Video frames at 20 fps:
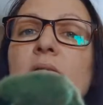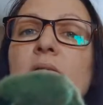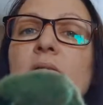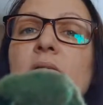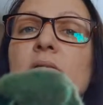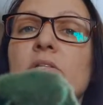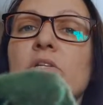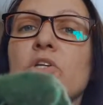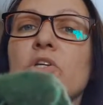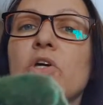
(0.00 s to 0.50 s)

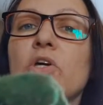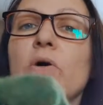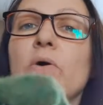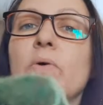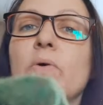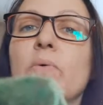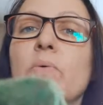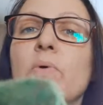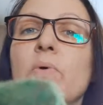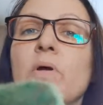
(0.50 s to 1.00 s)
it to
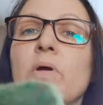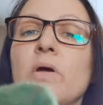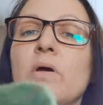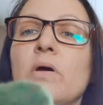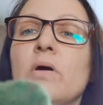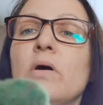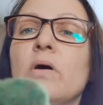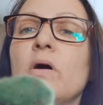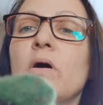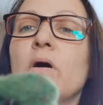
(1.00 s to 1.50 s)
go.
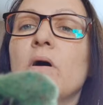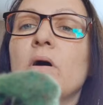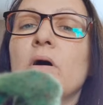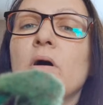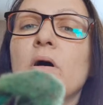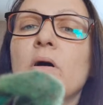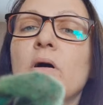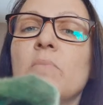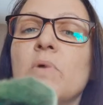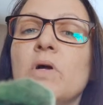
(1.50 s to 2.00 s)

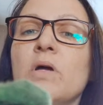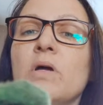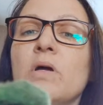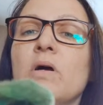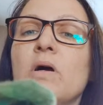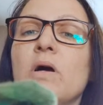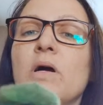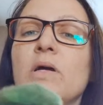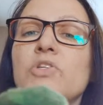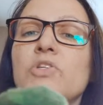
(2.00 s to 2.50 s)

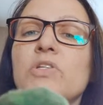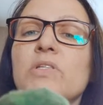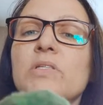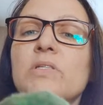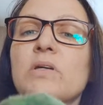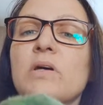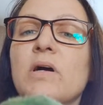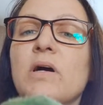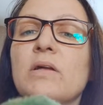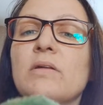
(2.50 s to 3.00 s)
I just
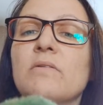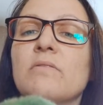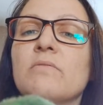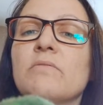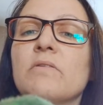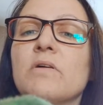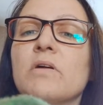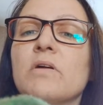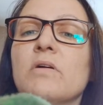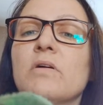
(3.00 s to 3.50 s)
kind of
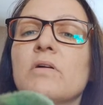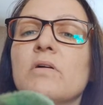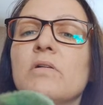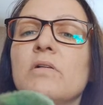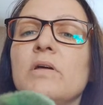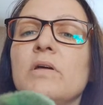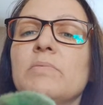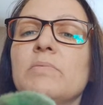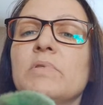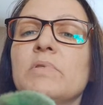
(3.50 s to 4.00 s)

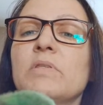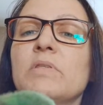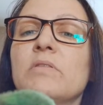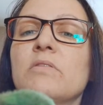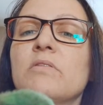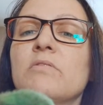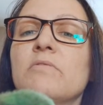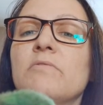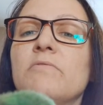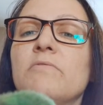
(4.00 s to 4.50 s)
clip
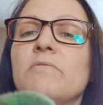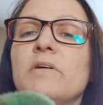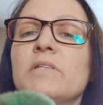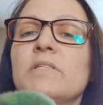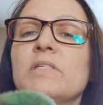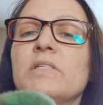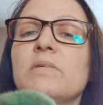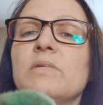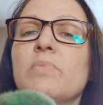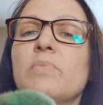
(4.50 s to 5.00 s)
the
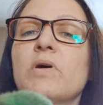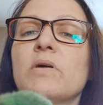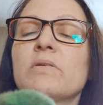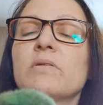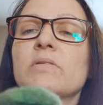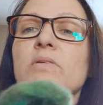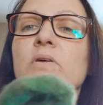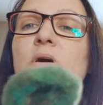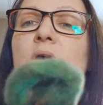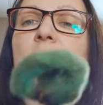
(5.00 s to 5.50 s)
fuzzy
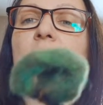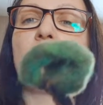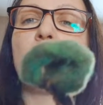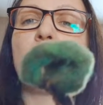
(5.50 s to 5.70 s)
parts off